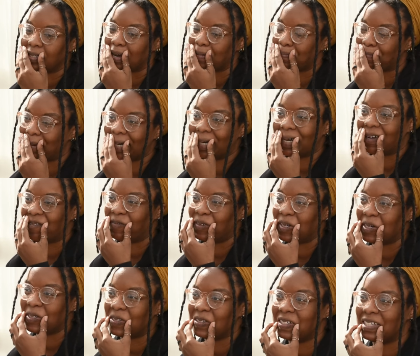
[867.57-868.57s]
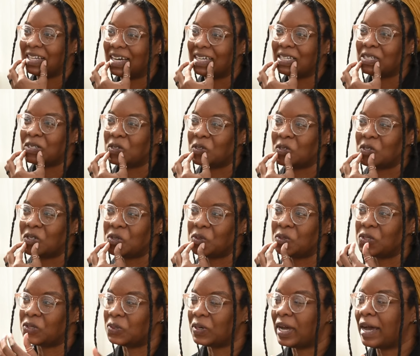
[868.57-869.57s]
might have lost a lot due
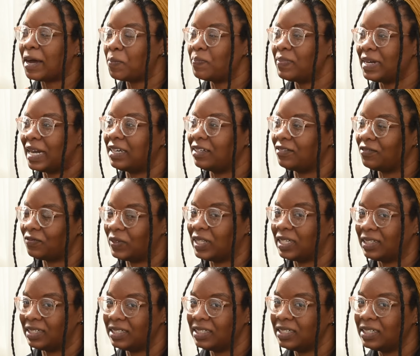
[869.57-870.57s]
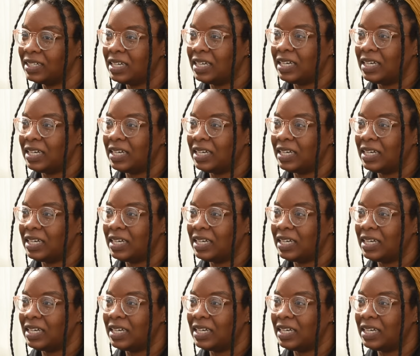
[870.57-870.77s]
to how bad it flooded.